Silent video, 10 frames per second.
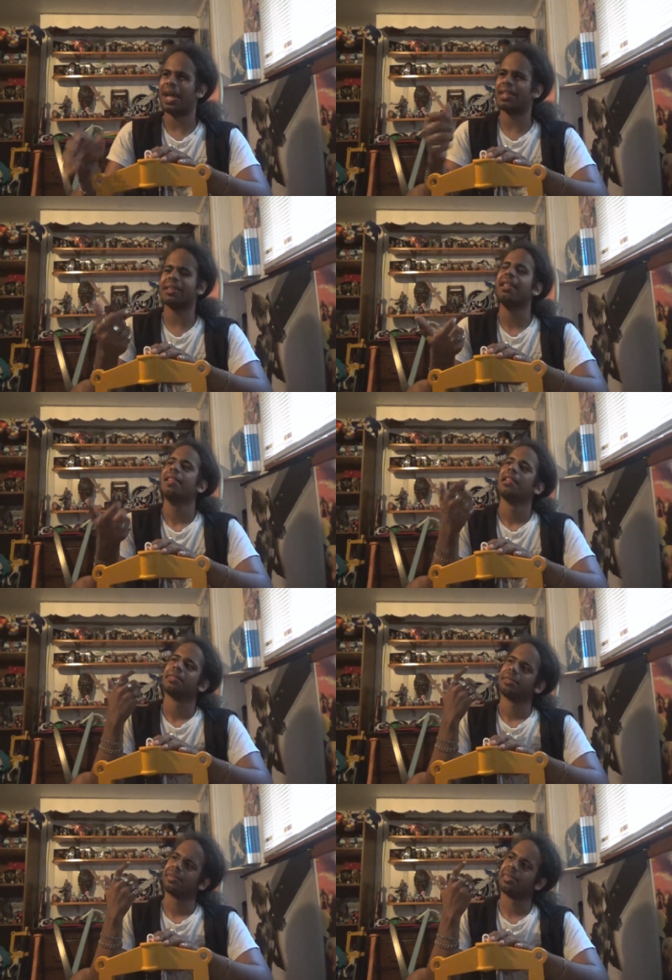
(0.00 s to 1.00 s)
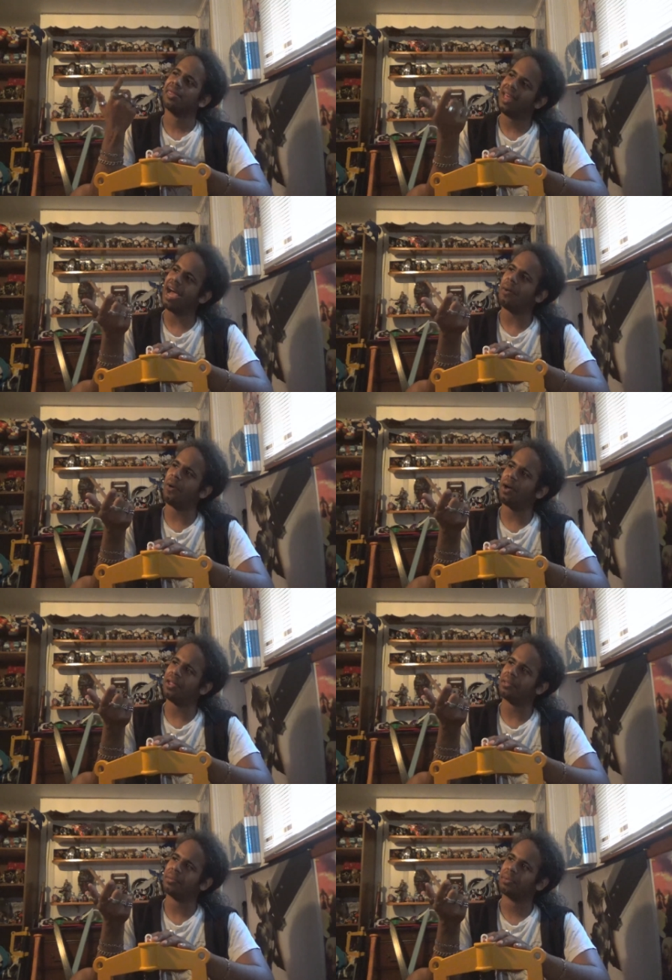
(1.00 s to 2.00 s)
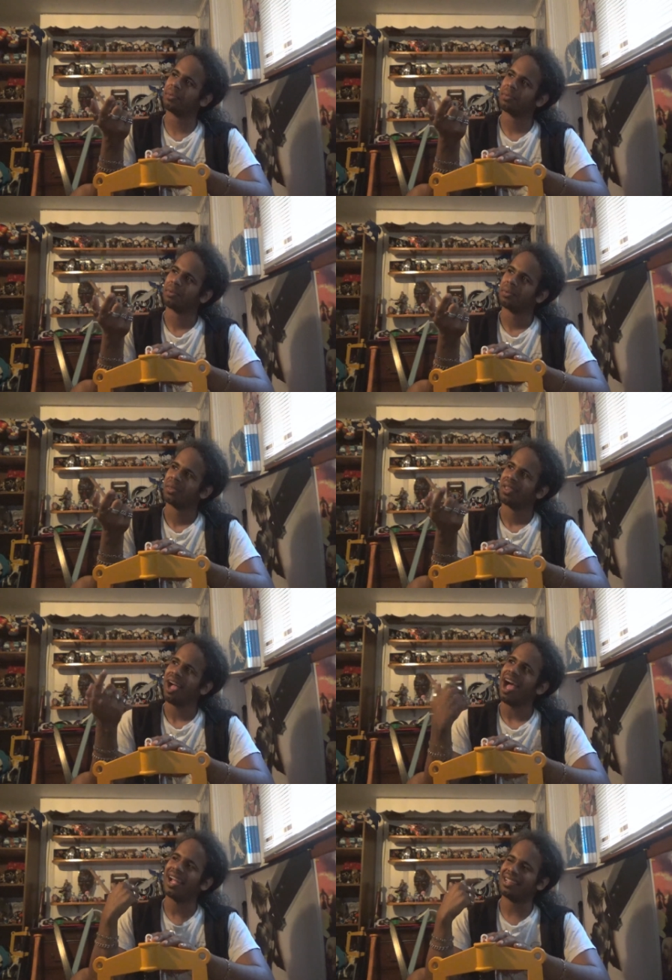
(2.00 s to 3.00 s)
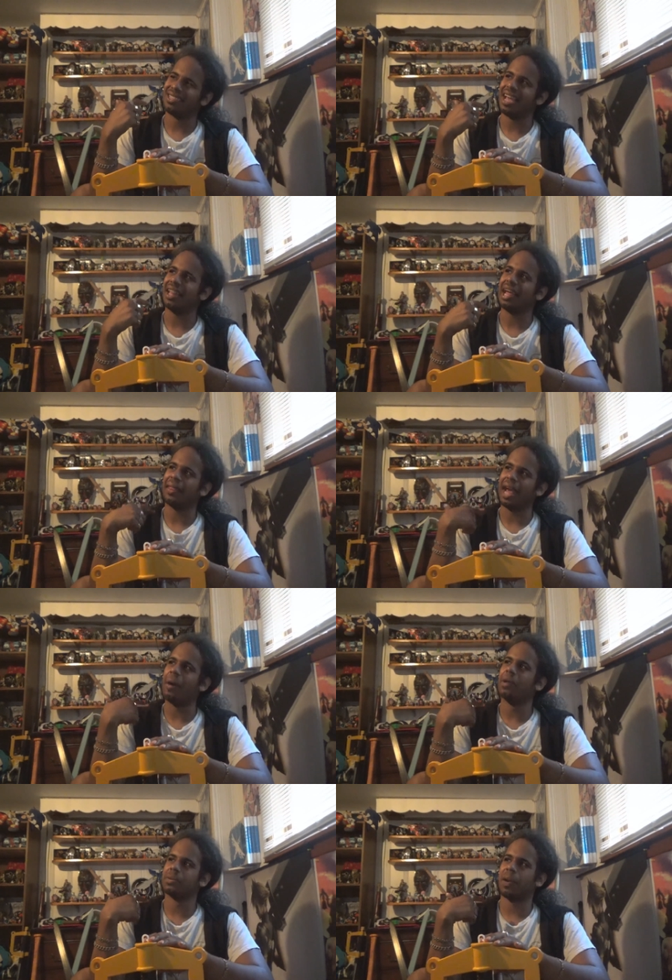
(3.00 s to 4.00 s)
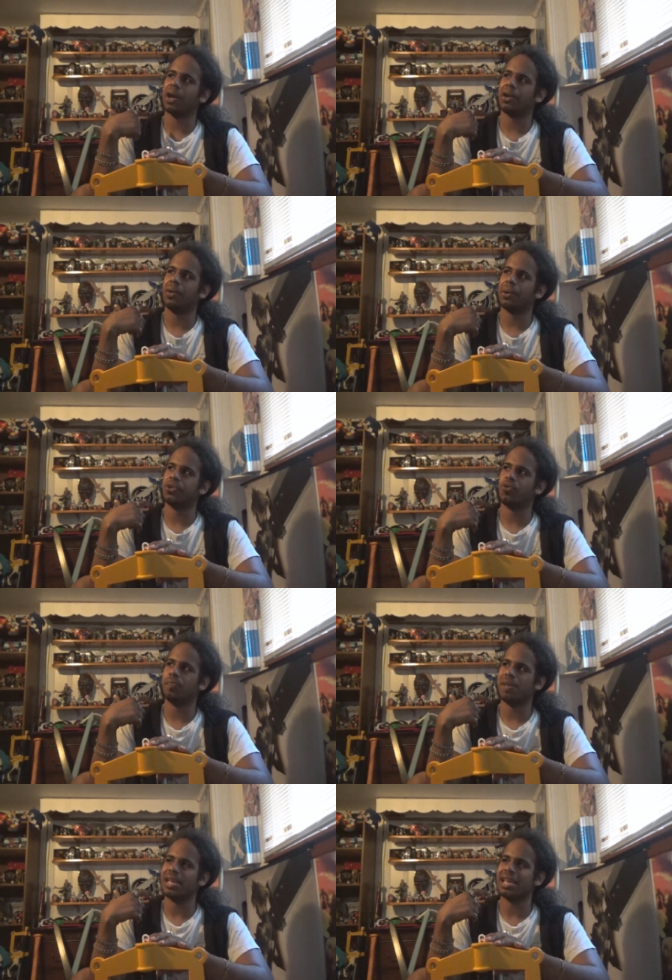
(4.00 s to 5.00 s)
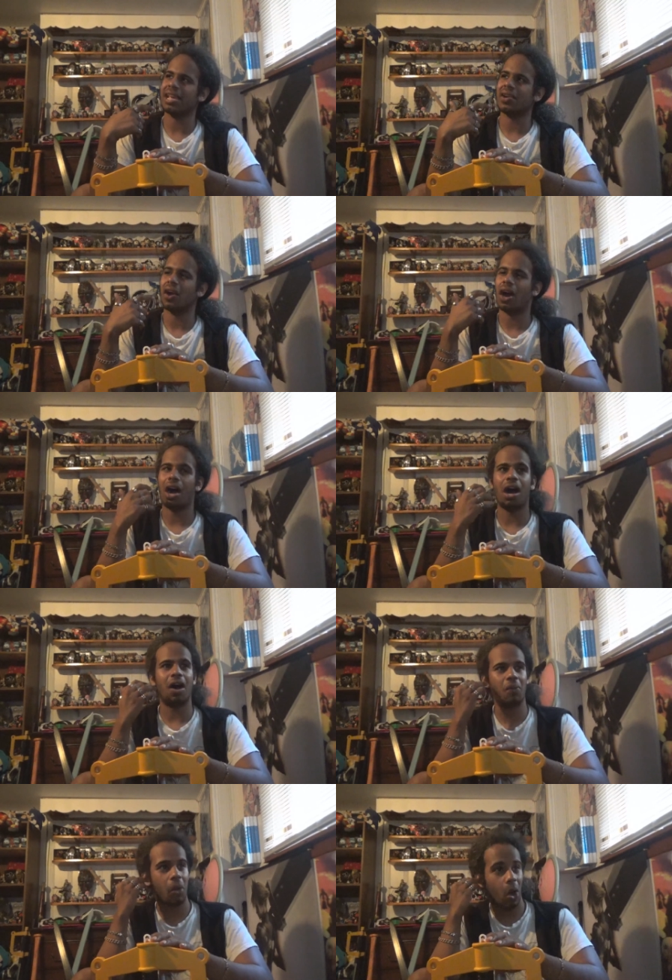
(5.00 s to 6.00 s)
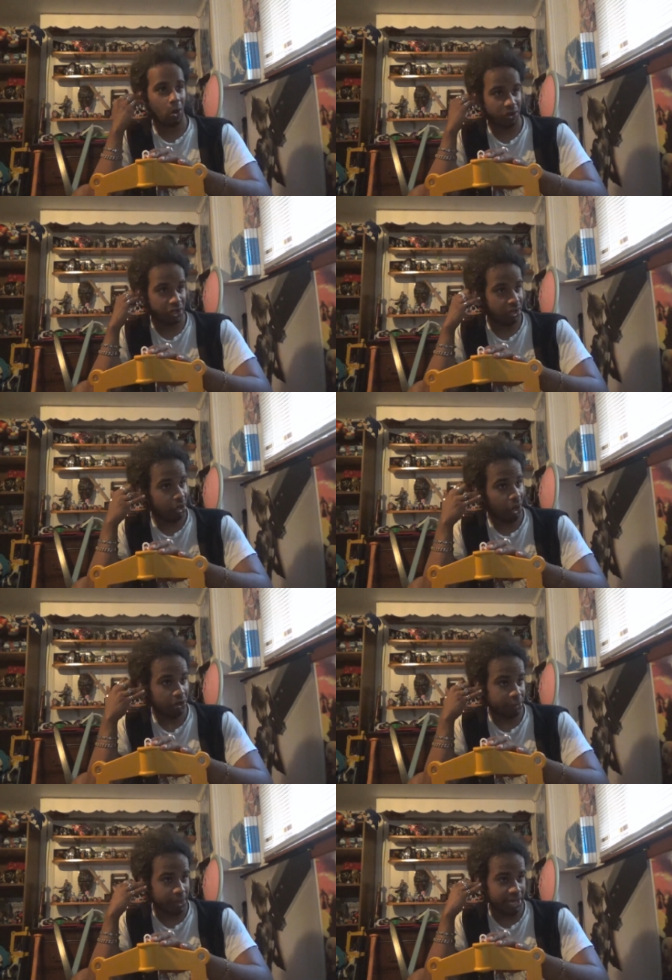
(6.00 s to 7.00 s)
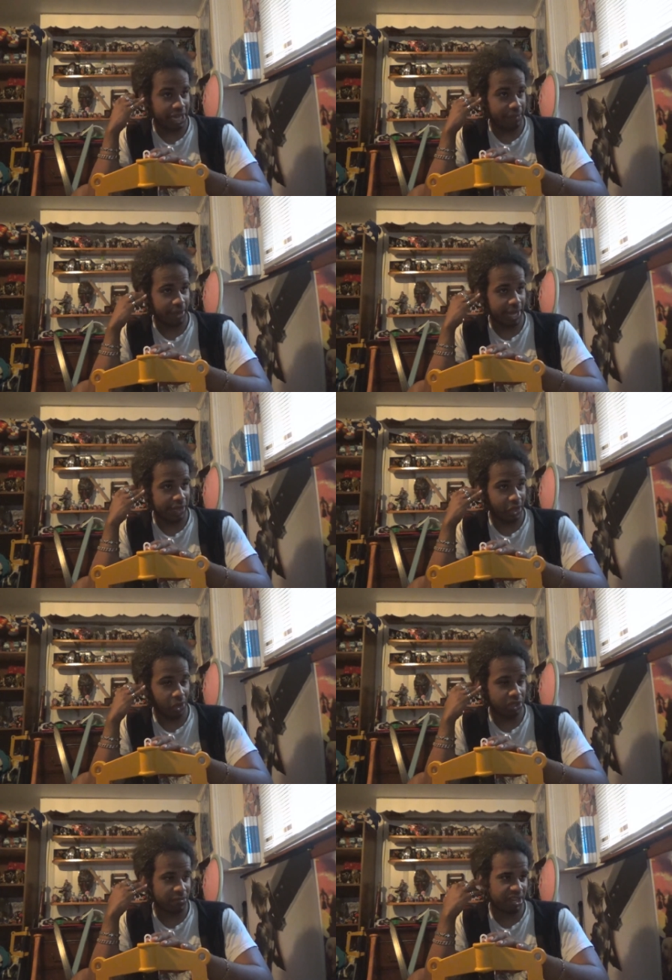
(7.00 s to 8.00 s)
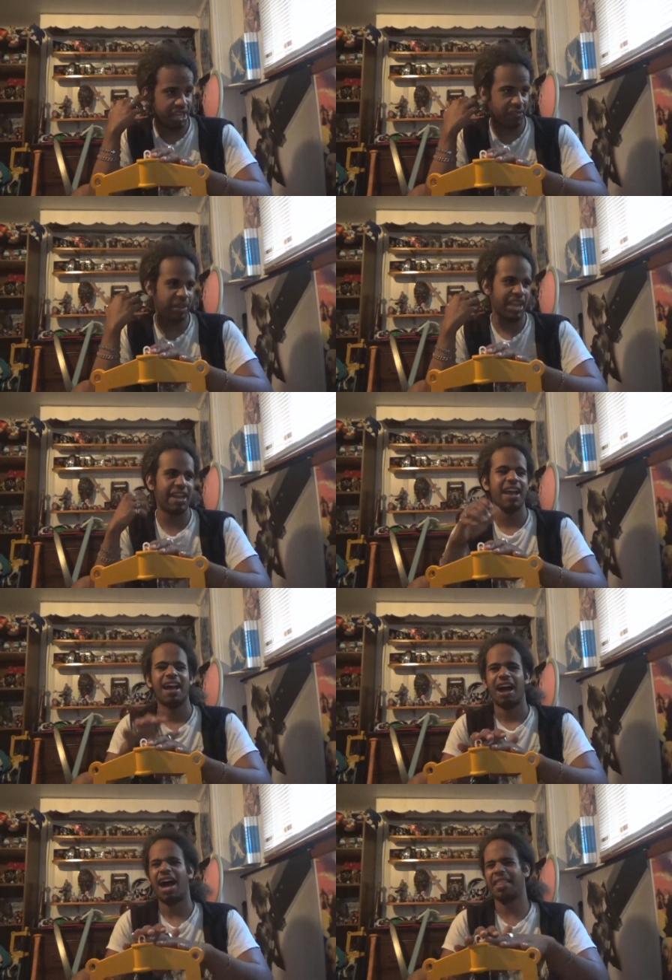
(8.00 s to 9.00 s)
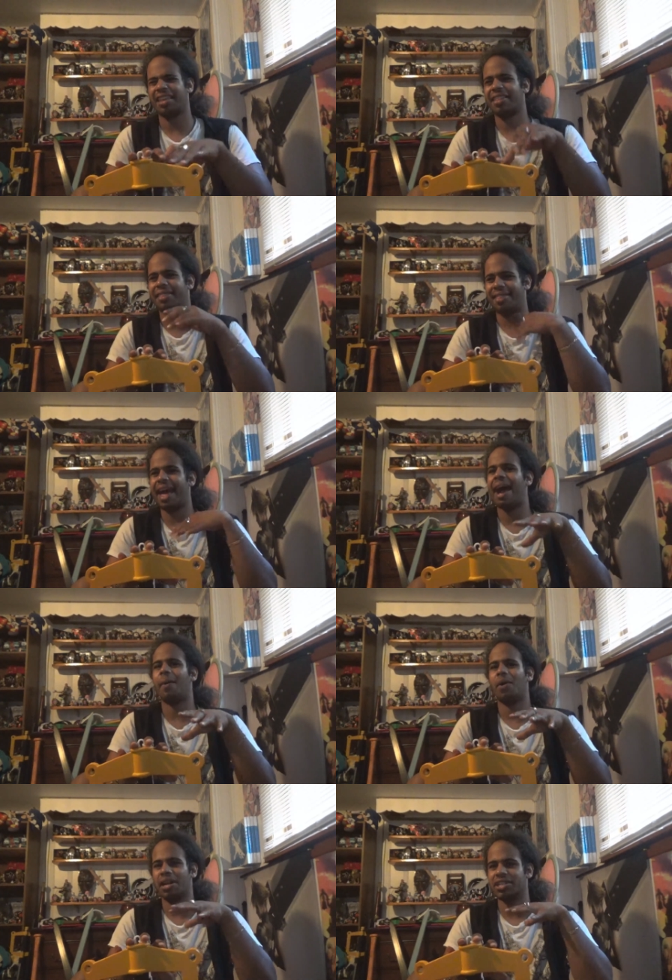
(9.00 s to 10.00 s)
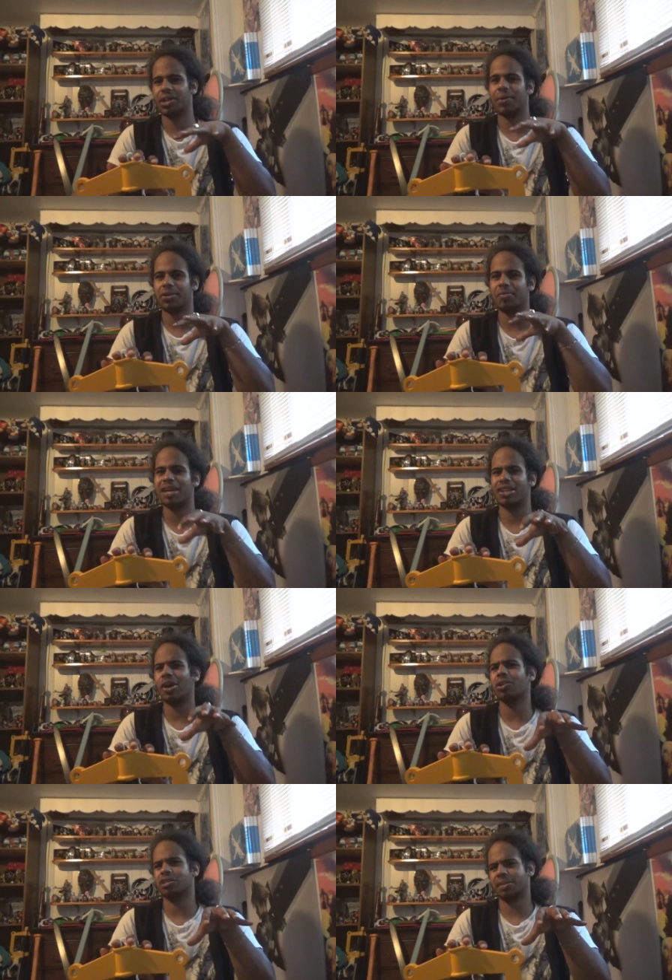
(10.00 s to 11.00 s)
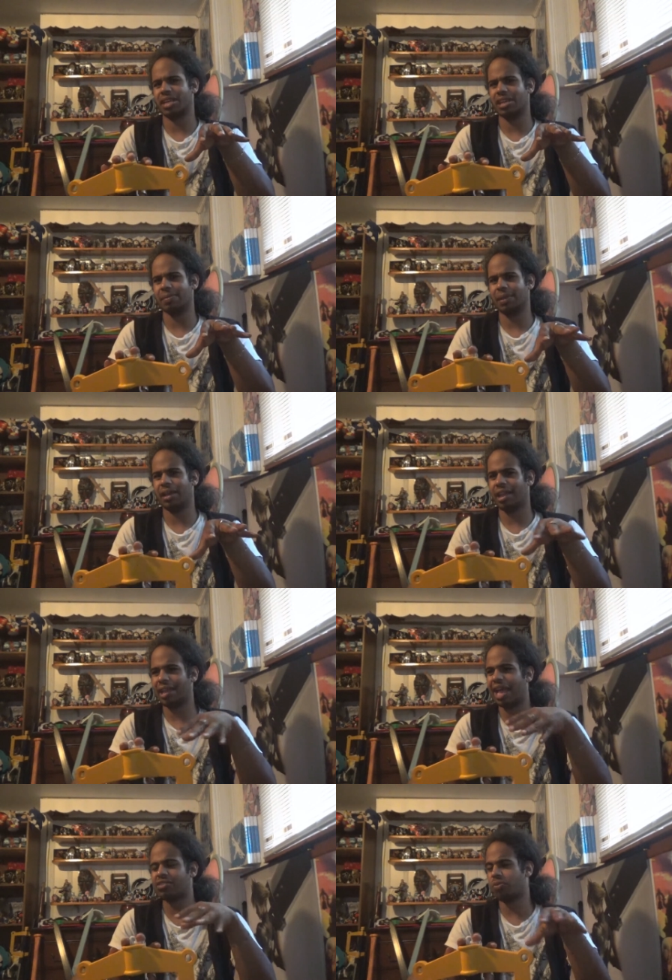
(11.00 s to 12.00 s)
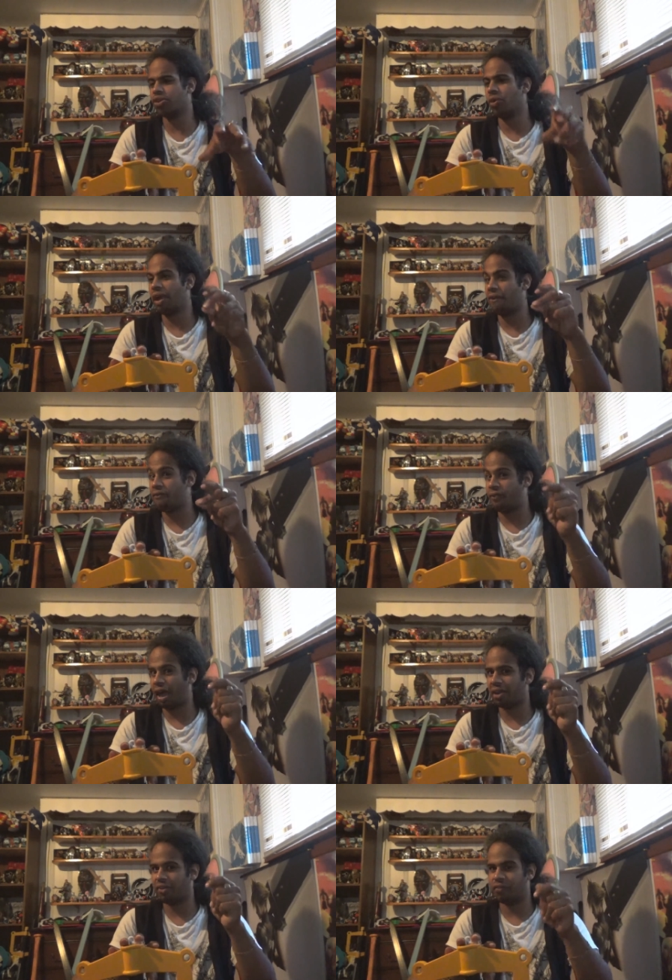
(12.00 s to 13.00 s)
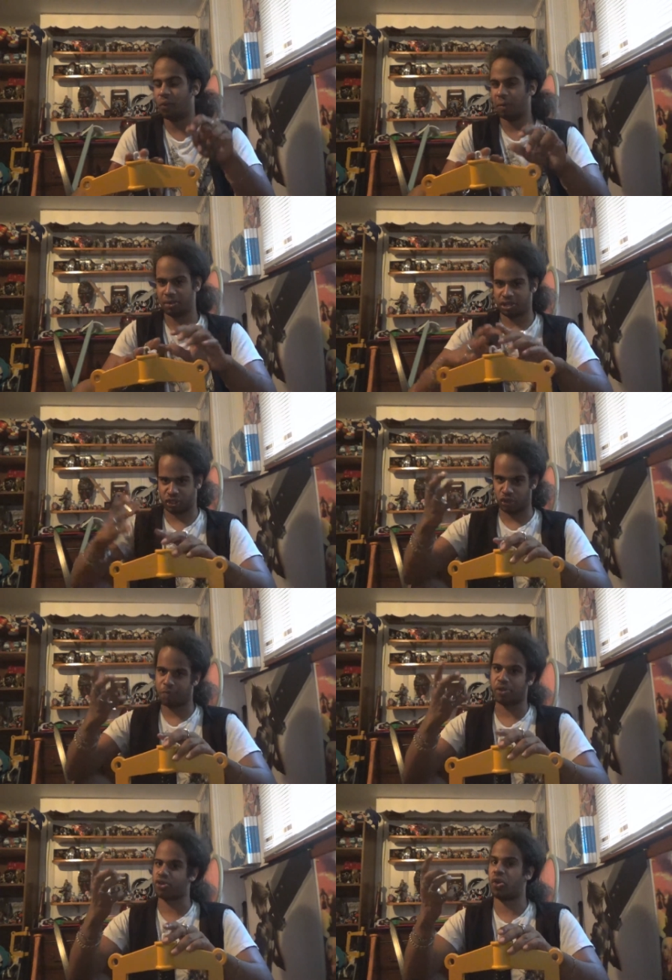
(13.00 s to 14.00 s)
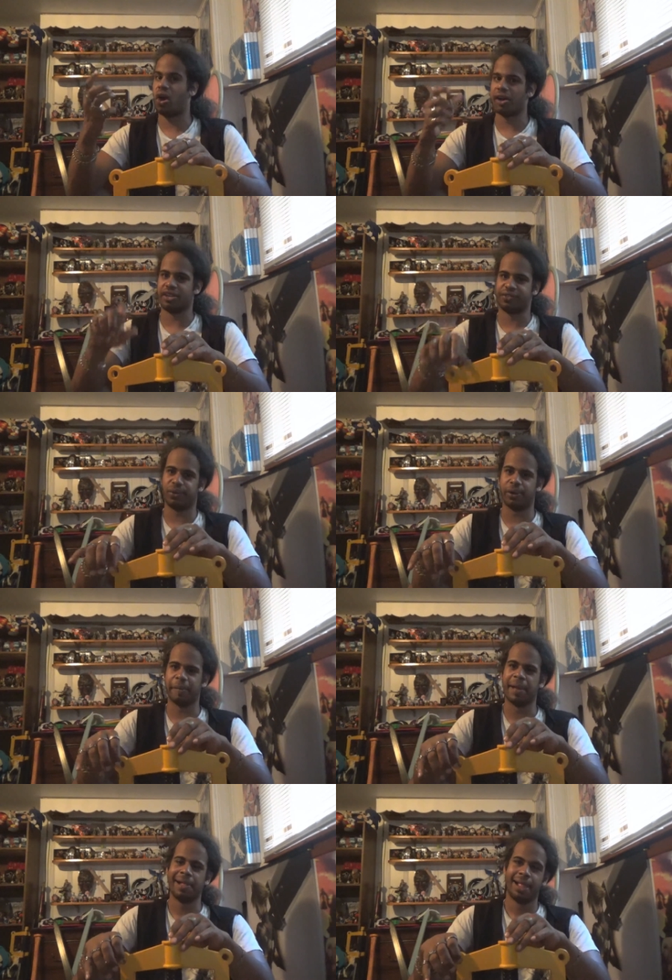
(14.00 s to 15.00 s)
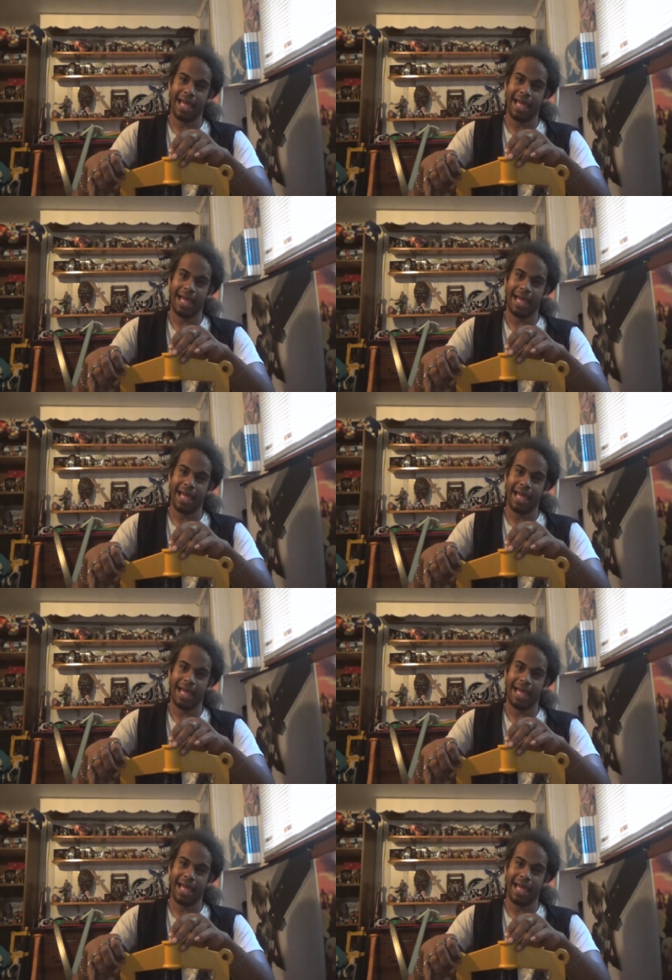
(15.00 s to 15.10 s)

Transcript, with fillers: that. That one, I could say like that one's probably going to be uh, Ult Ultima Keyblade, the Ultima Keyblade. I think that one is going to be the ultimate Keyblade. Like that's when you'll get final form, the super strongest form,